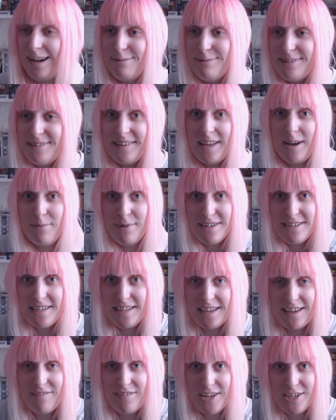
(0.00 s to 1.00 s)
I went to
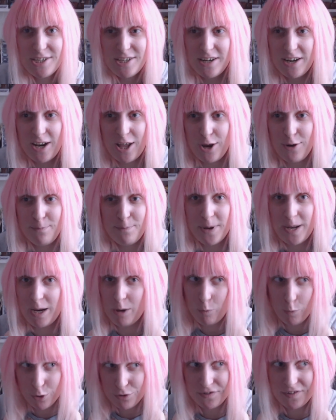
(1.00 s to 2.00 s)
the convention alone, but
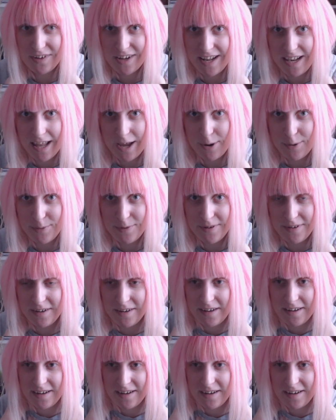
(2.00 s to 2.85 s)
I wasn't alone.